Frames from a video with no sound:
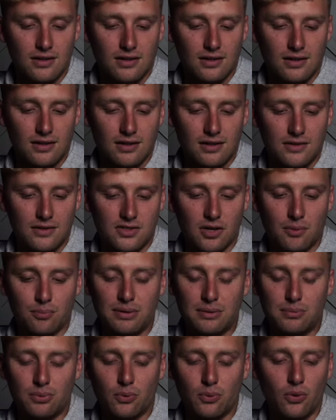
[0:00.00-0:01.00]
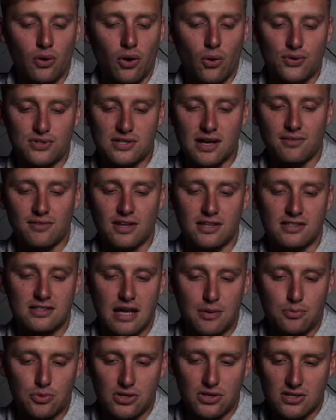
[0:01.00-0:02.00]
some people will always have that
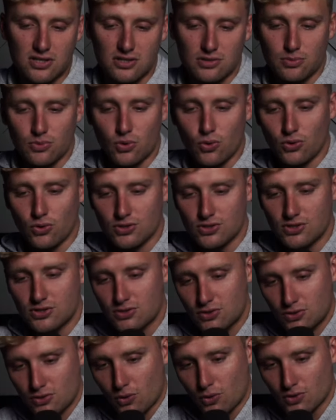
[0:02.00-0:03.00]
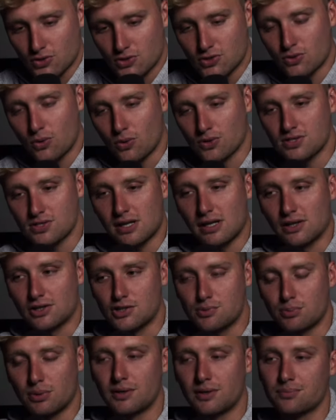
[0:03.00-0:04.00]
skepticism towards course sellers, but